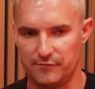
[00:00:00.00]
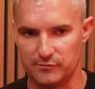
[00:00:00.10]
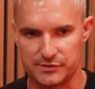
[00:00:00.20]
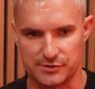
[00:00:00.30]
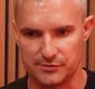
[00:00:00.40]

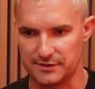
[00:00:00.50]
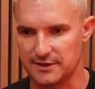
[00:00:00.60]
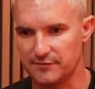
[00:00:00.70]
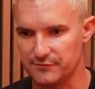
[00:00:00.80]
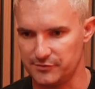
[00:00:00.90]
was good and
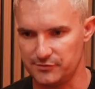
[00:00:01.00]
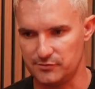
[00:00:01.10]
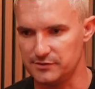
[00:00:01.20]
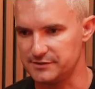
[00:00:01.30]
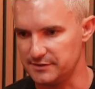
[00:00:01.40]
cut through the
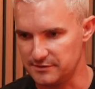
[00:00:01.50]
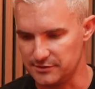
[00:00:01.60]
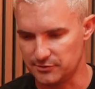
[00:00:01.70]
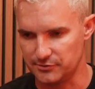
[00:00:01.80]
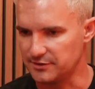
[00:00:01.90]
noise and you
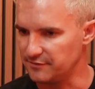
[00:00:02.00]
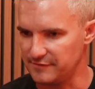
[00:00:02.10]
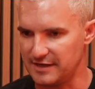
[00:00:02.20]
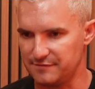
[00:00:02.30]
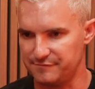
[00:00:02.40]
could
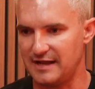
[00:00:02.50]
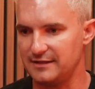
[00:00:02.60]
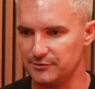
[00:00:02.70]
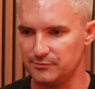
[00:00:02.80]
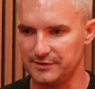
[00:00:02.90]
convey the
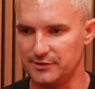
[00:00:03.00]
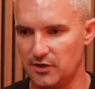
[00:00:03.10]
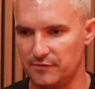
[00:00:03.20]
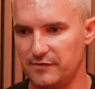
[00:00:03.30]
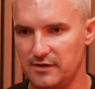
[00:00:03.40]
value in the
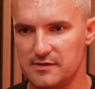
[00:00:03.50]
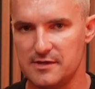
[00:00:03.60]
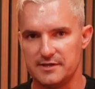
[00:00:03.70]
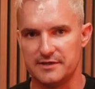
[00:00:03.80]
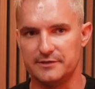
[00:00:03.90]
offer,
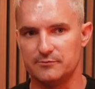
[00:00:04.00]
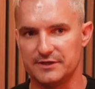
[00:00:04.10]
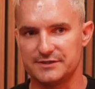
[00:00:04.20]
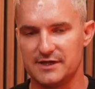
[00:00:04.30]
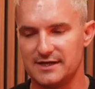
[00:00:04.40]
it would
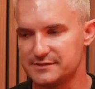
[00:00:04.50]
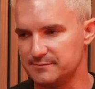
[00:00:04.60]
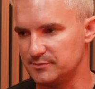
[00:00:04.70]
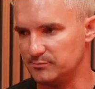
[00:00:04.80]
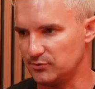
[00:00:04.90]
entice them
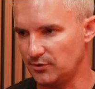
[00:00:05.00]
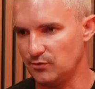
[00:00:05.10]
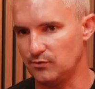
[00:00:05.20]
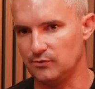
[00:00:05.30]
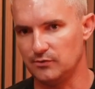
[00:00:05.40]
to book a
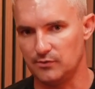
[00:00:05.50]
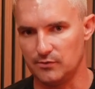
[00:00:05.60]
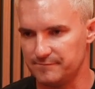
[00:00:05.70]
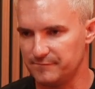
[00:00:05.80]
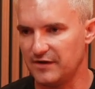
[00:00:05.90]
call
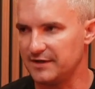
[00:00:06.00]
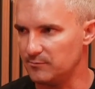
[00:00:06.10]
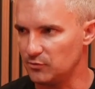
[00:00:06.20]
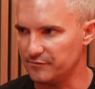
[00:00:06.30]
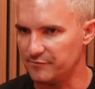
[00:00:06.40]
or find out
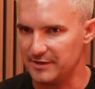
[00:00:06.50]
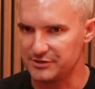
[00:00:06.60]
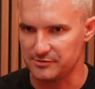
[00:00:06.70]
more information.